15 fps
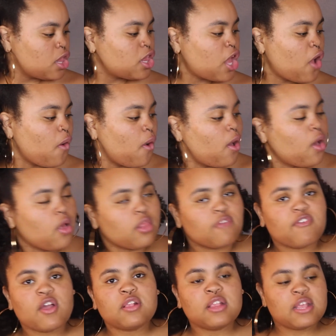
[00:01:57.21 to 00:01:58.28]
So
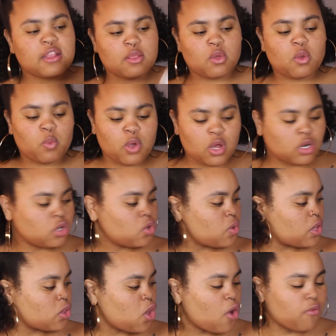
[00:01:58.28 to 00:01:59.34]
the first thing we're going to
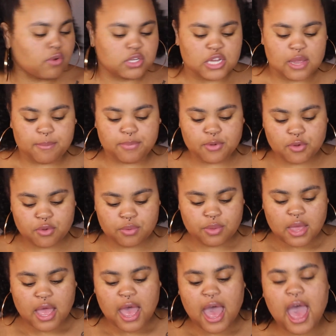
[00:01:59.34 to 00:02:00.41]
do is go over shampoo.
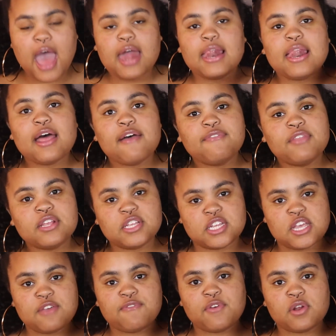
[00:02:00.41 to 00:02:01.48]
I love the
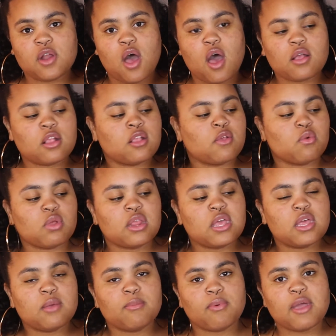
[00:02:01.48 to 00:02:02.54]
Chief for dogs. It's a really good